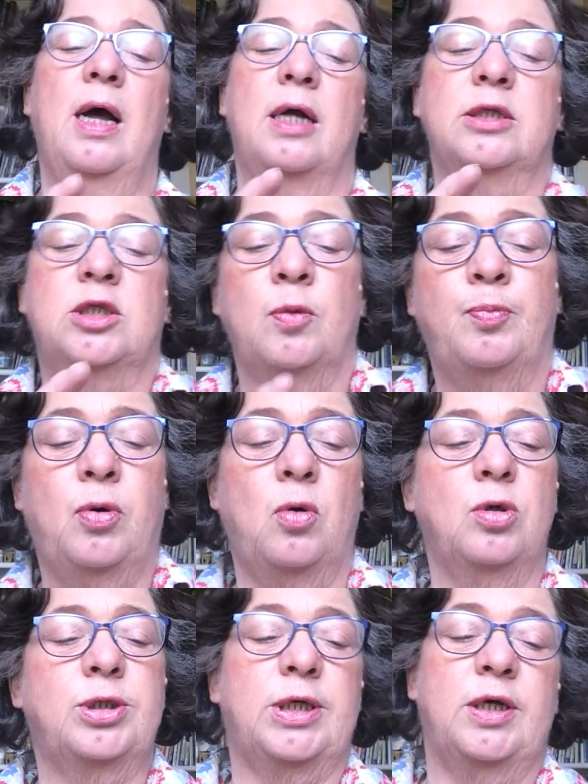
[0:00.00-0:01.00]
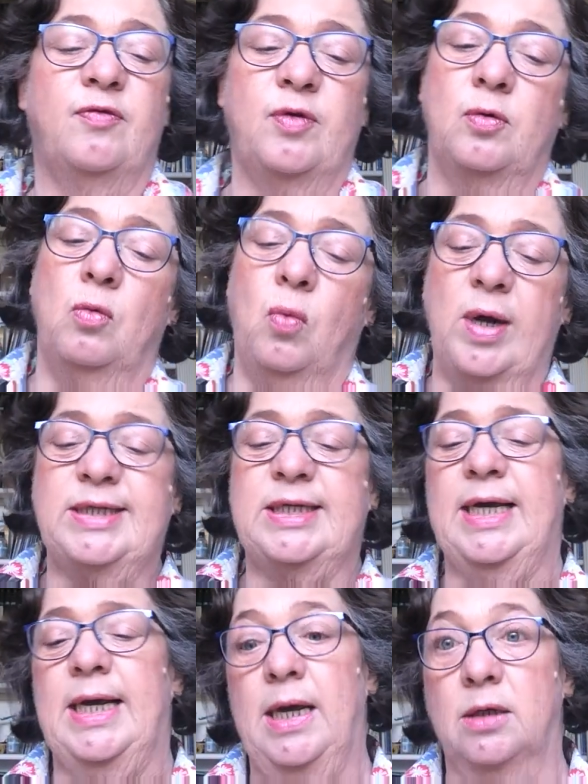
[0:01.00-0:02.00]
and supportive and
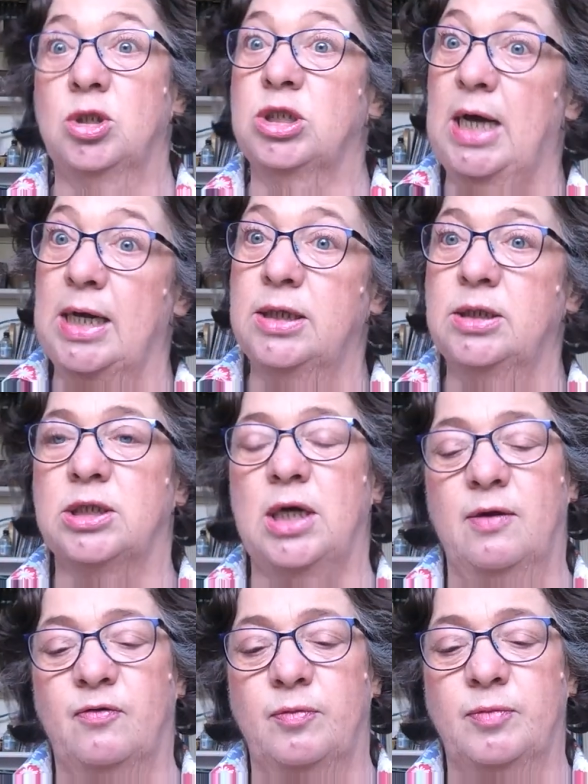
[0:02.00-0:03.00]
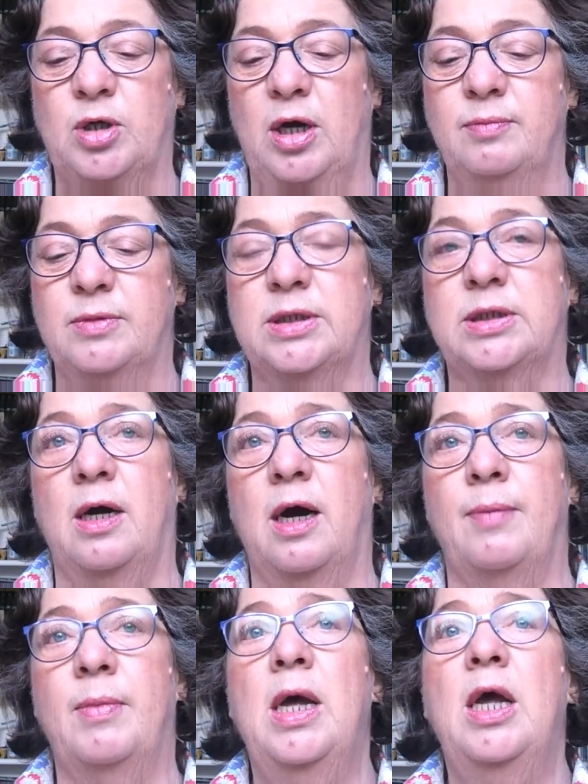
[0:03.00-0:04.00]
witty and challenging from time to
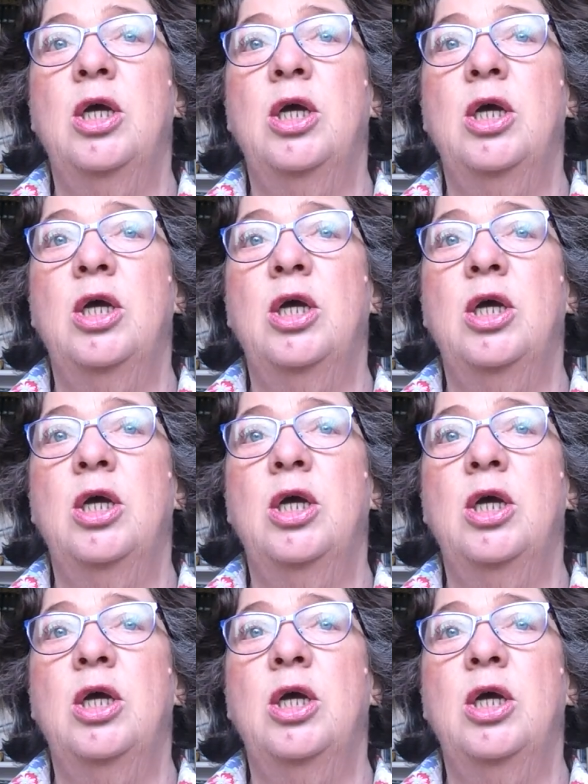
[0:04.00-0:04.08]
time.